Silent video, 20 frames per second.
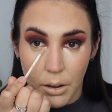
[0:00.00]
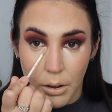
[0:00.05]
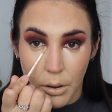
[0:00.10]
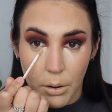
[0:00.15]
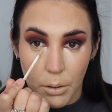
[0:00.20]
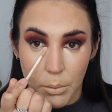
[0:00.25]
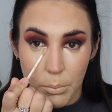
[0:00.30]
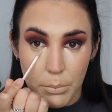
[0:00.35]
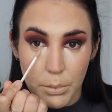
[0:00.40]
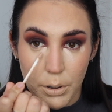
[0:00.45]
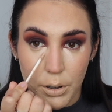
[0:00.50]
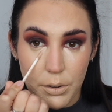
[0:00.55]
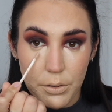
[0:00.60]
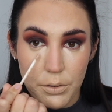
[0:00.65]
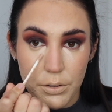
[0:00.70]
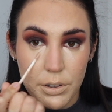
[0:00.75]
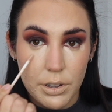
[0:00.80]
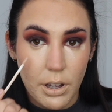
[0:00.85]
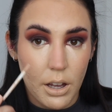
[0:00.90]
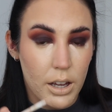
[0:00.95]
on both
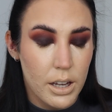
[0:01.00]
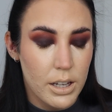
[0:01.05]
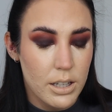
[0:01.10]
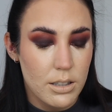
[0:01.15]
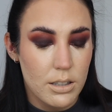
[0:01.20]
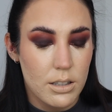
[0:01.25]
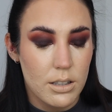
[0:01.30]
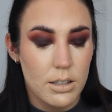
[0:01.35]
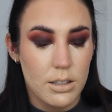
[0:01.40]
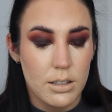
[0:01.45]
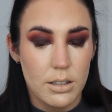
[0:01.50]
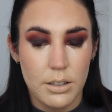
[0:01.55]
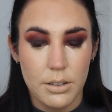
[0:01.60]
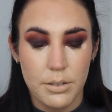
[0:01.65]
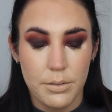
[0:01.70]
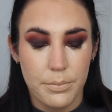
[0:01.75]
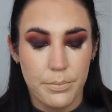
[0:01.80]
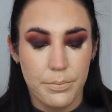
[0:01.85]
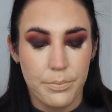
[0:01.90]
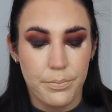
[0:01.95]
sides.
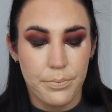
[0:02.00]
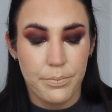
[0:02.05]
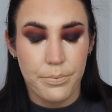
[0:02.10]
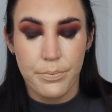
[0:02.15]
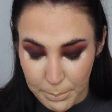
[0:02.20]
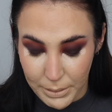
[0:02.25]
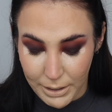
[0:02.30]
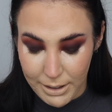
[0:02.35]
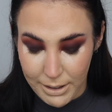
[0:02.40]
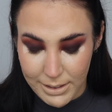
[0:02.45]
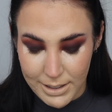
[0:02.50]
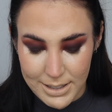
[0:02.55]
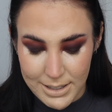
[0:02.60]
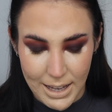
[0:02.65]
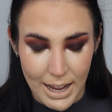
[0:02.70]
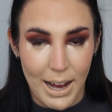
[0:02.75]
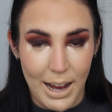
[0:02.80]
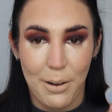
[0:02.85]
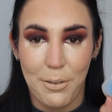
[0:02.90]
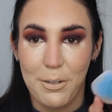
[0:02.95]
Blend this
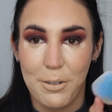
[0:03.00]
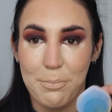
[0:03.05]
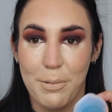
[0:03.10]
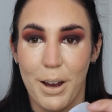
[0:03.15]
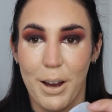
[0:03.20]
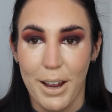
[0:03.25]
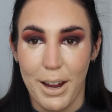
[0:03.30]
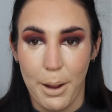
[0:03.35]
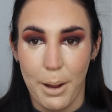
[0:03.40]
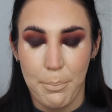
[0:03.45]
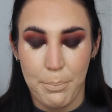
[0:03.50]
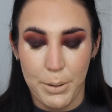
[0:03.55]
out with my